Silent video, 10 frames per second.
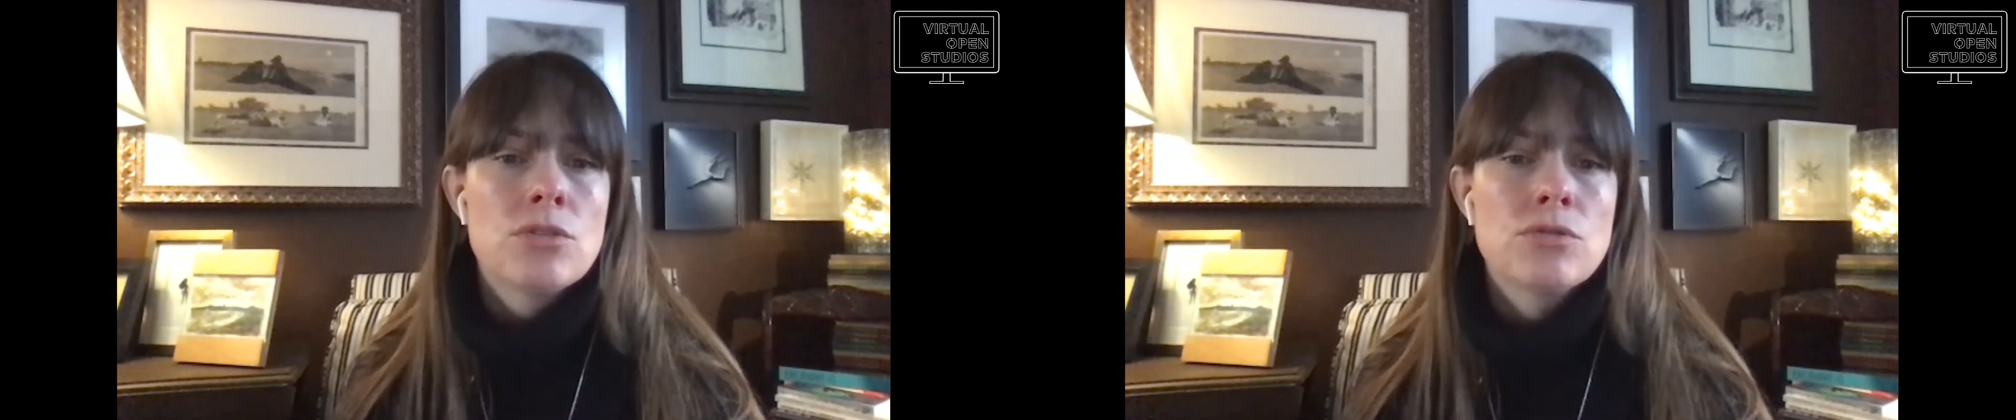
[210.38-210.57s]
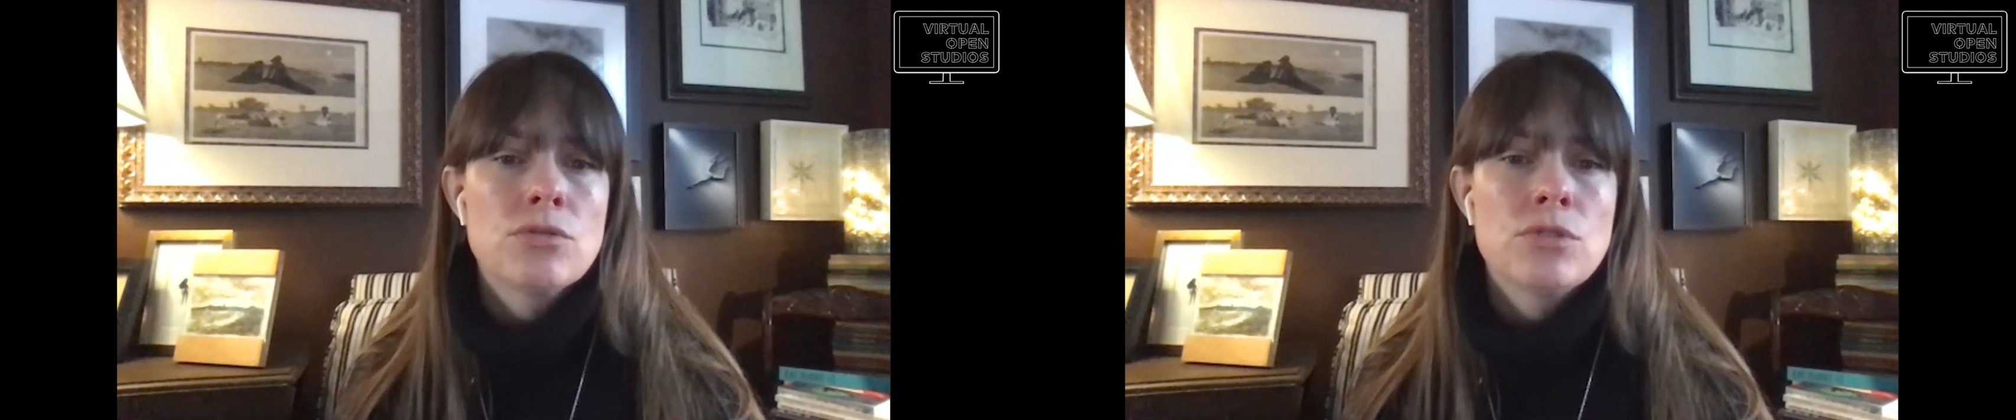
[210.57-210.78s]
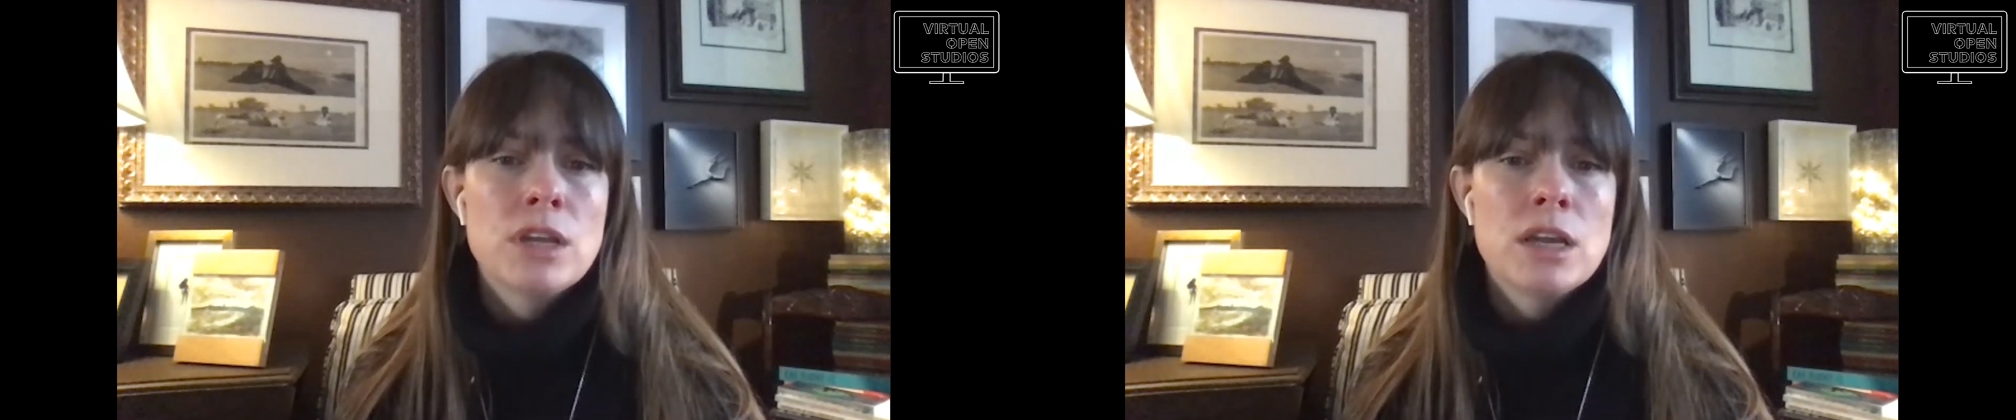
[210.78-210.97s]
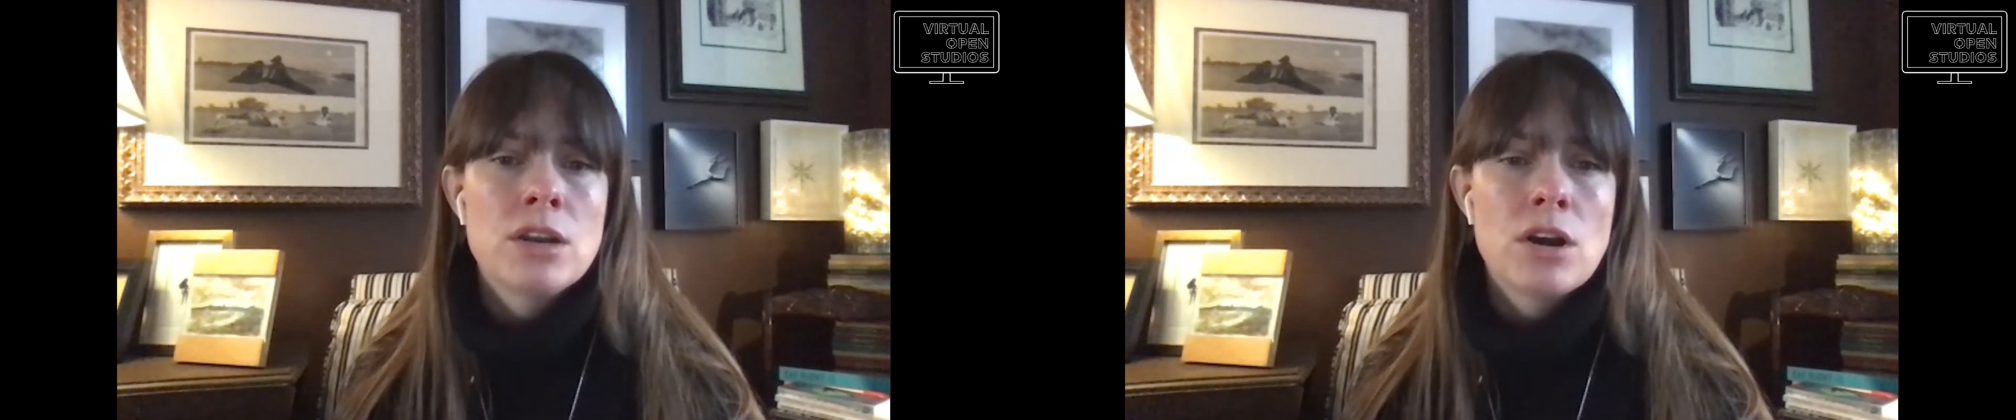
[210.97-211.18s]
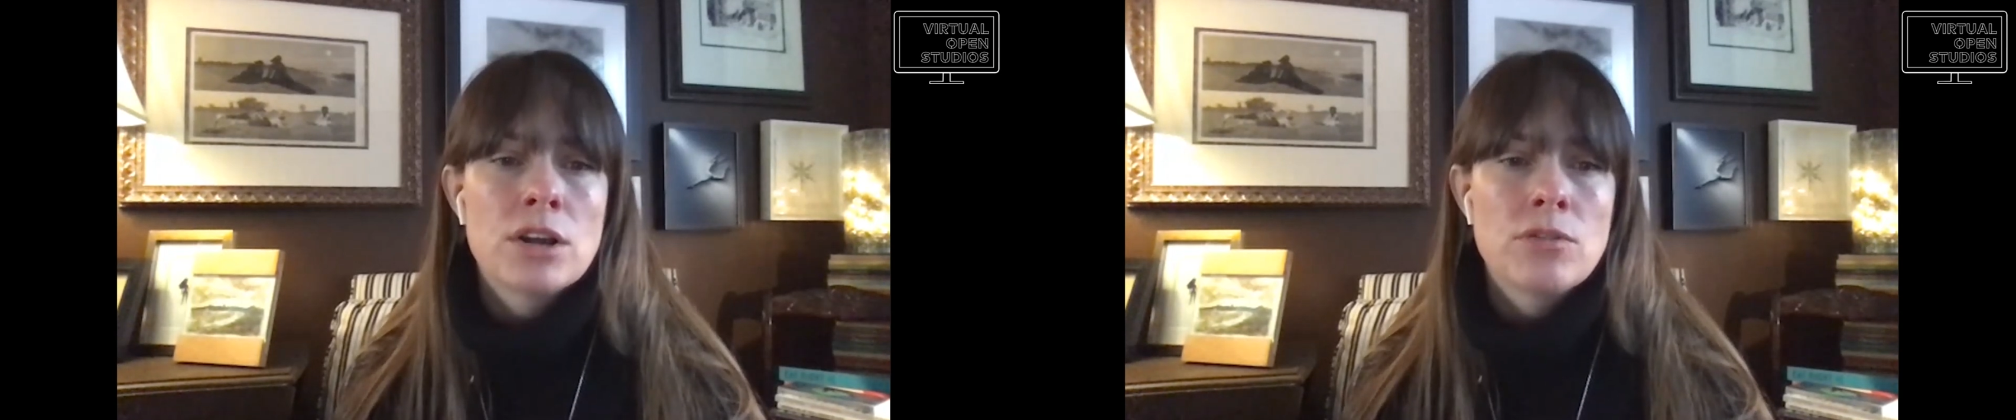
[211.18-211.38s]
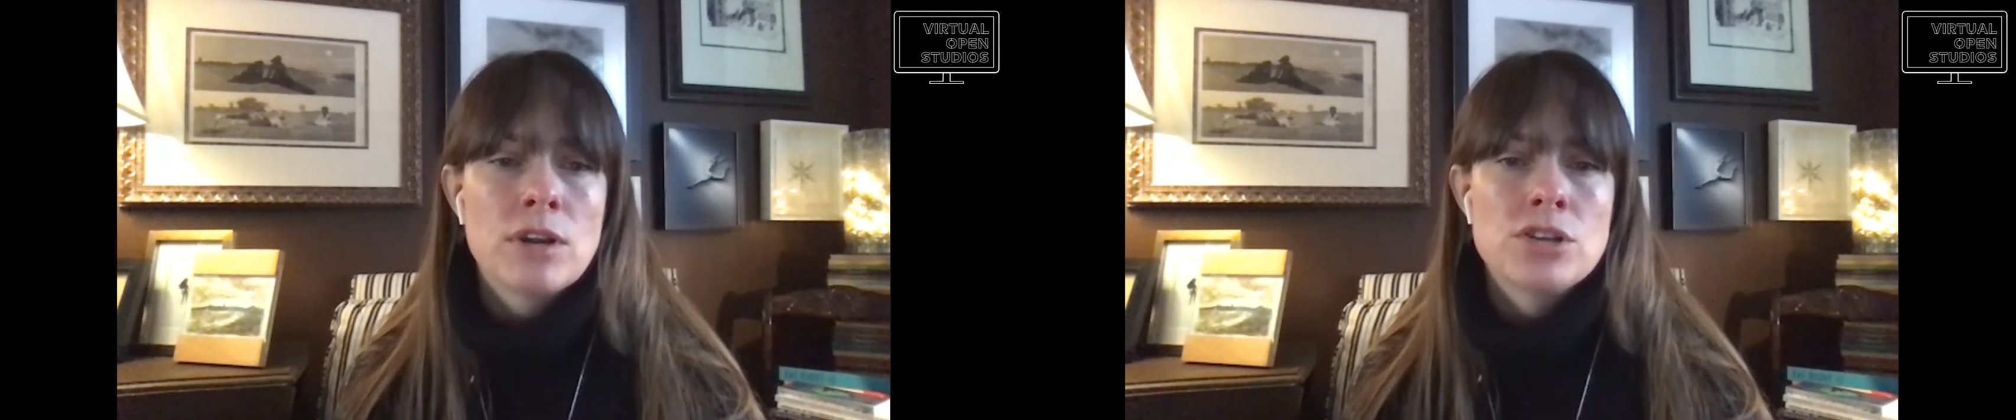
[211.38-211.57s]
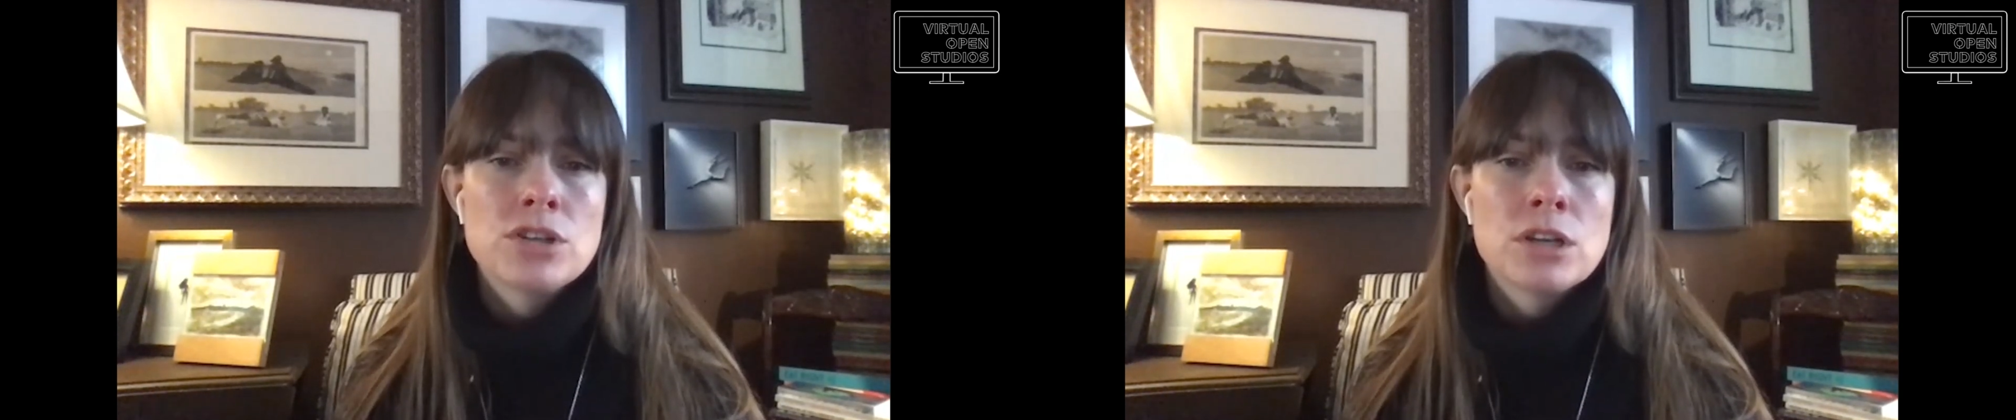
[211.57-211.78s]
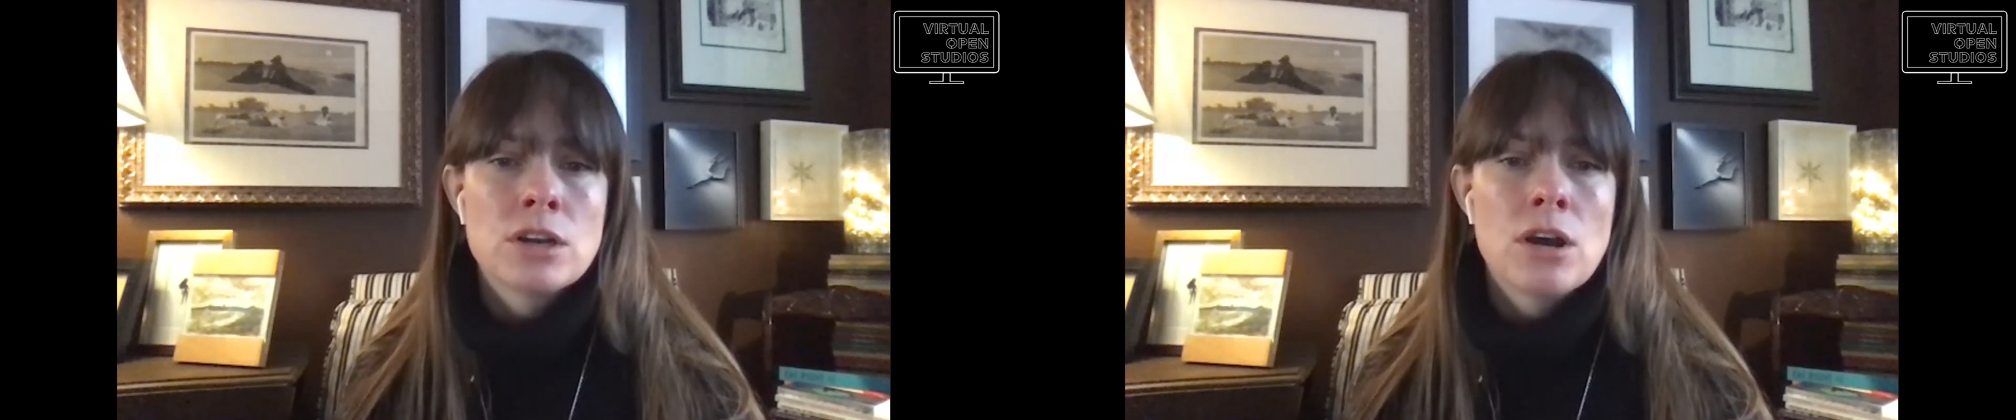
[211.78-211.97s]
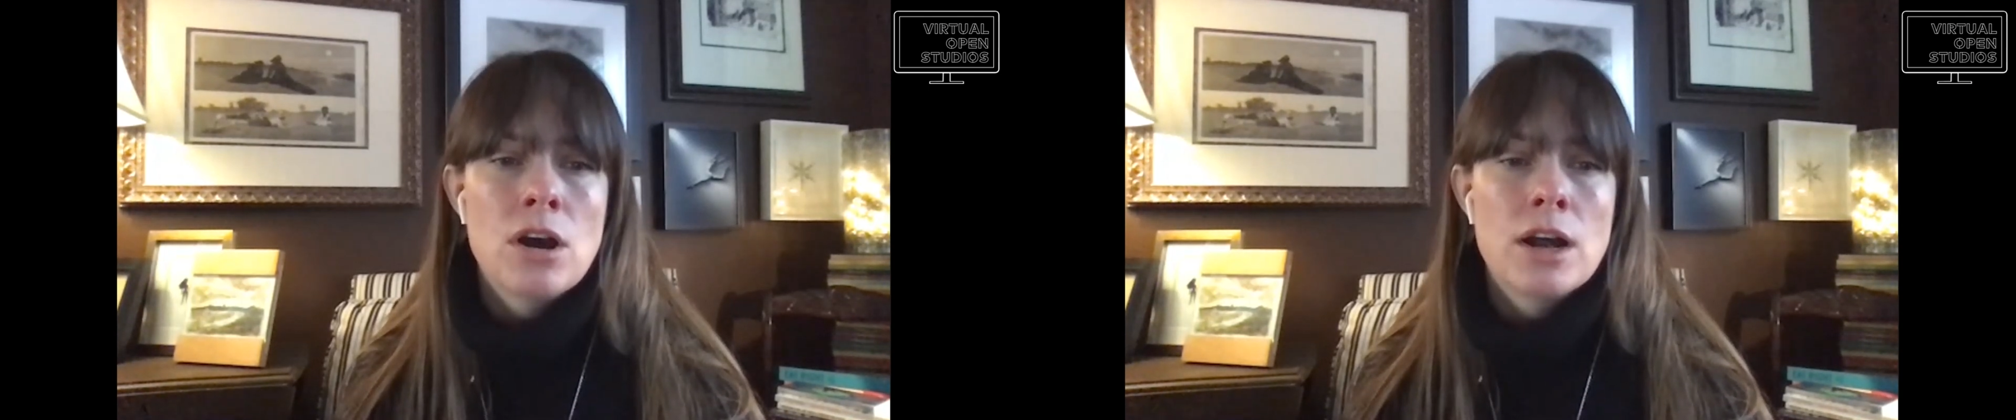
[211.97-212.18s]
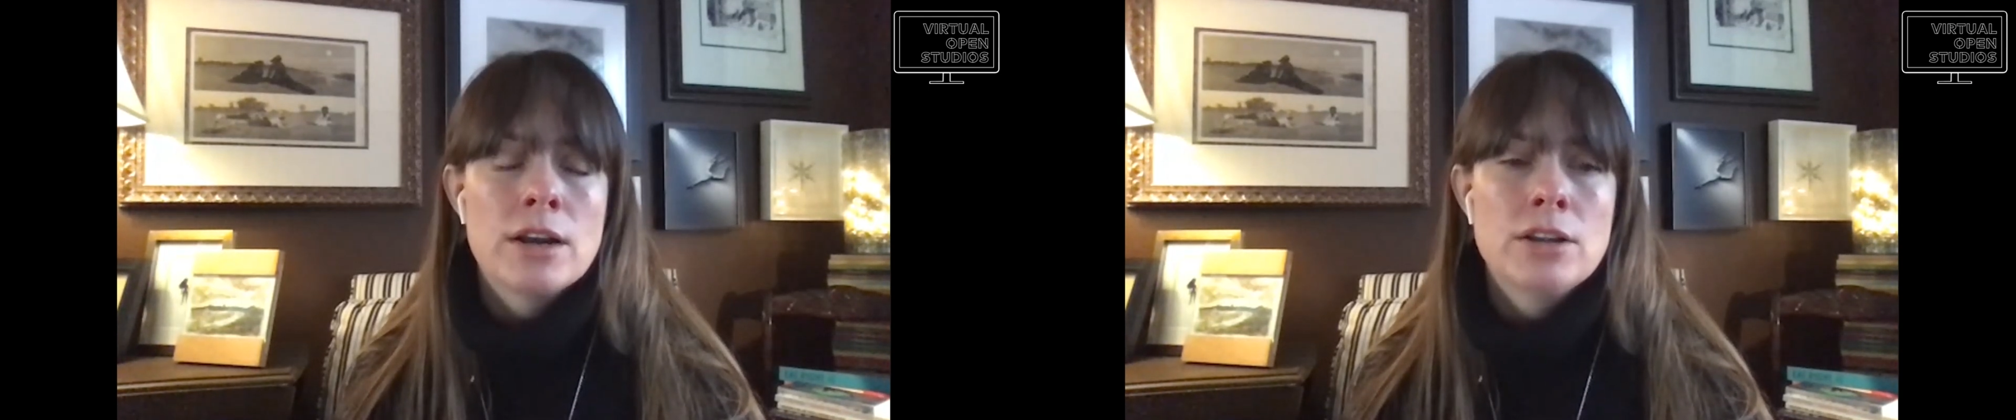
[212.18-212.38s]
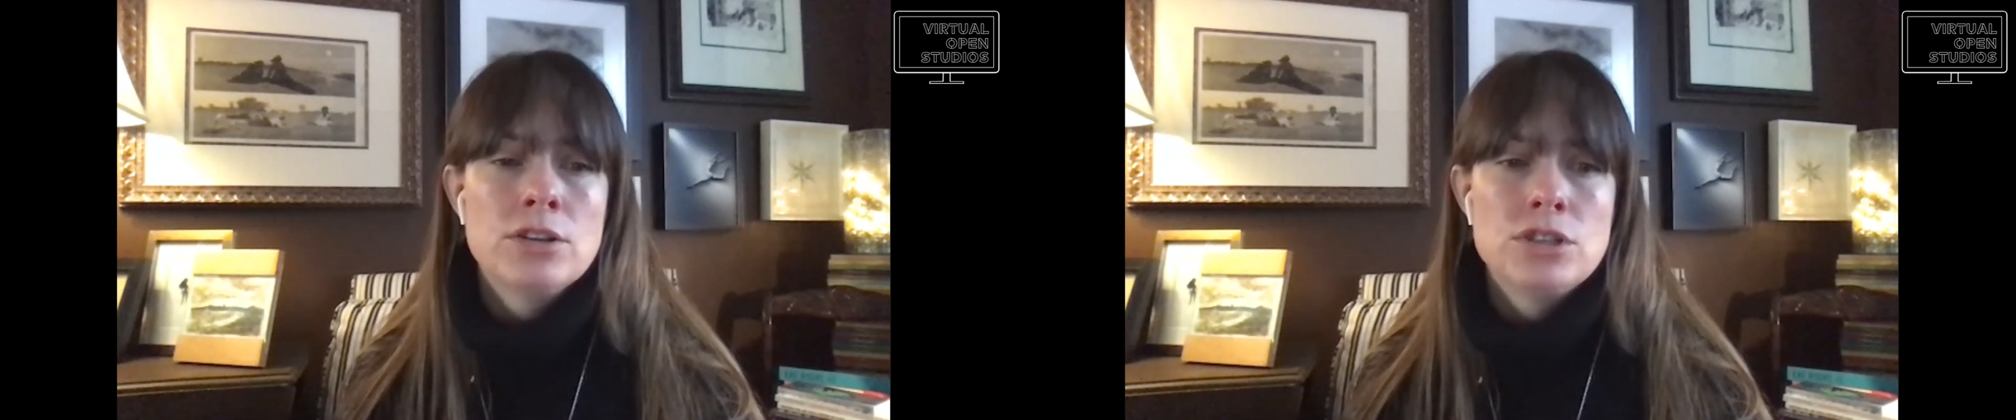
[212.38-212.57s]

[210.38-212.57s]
through the inauguration on